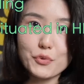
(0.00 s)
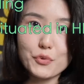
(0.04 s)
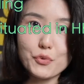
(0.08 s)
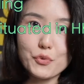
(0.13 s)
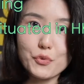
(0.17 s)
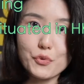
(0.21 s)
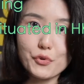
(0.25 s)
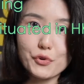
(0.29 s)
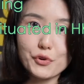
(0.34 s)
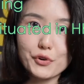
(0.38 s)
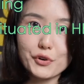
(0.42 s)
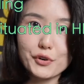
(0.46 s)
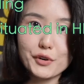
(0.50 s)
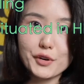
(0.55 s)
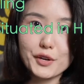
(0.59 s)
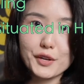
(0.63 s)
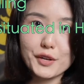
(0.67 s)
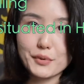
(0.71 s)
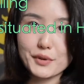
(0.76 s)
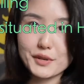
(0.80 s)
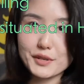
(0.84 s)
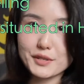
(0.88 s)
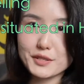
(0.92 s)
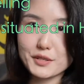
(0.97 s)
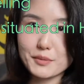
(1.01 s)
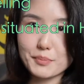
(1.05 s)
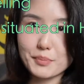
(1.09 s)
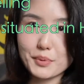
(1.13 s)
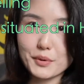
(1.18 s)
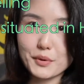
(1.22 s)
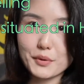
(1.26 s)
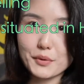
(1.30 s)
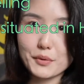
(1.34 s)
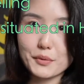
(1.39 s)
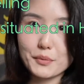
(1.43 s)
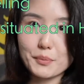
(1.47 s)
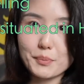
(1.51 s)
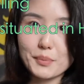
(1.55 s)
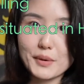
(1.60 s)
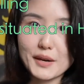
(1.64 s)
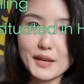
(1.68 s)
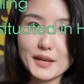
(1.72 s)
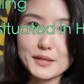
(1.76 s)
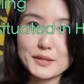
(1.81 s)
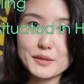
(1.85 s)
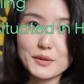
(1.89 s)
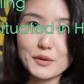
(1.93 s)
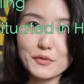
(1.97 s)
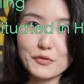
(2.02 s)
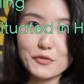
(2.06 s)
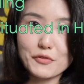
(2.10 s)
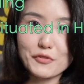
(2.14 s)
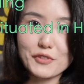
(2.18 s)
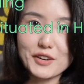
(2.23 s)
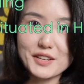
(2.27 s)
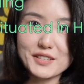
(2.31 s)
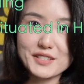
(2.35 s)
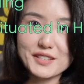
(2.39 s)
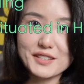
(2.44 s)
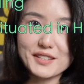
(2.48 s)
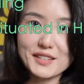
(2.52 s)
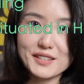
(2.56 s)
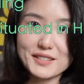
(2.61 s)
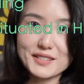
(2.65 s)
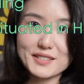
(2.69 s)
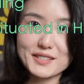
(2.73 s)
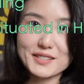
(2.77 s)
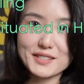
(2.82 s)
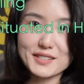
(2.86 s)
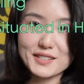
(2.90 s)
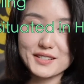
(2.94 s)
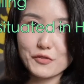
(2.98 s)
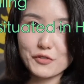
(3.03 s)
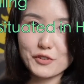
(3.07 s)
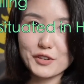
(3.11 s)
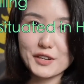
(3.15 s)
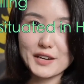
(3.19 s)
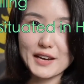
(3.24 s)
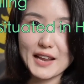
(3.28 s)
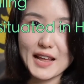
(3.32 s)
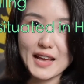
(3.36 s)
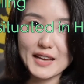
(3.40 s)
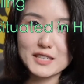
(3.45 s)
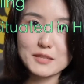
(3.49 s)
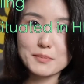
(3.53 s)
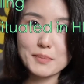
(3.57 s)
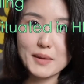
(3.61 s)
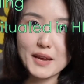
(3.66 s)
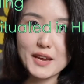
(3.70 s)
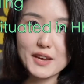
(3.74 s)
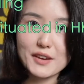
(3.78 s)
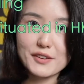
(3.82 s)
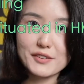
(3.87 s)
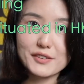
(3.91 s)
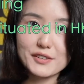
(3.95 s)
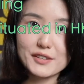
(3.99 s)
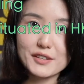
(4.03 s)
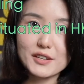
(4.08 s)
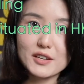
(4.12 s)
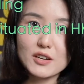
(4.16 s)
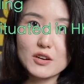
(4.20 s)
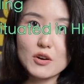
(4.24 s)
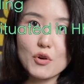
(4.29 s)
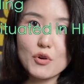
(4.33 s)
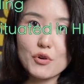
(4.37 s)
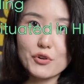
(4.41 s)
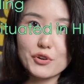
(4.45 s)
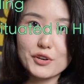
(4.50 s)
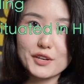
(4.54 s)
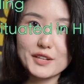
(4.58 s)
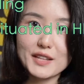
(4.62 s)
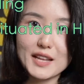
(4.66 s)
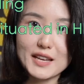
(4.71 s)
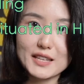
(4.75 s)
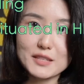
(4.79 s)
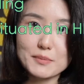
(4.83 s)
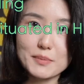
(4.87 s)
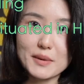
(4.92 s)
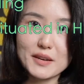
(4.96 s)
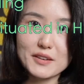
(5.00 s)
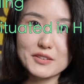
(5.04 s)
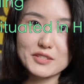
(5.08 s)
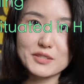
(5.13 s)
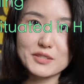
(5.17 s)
your principal place of residence for a taxpayer or a taxpayer